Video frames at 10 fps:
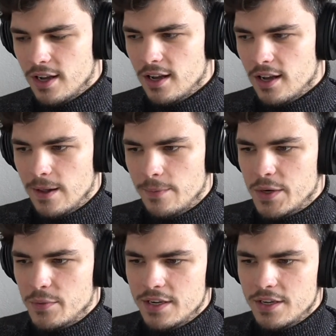
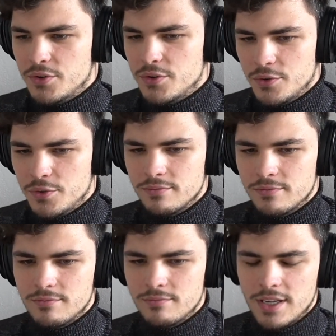that we need to
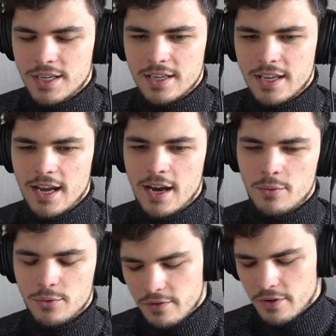like get
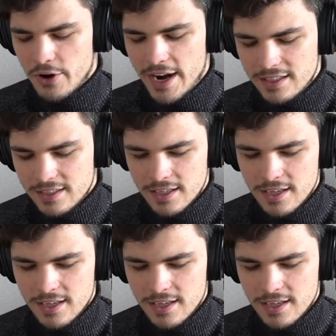out of our hands?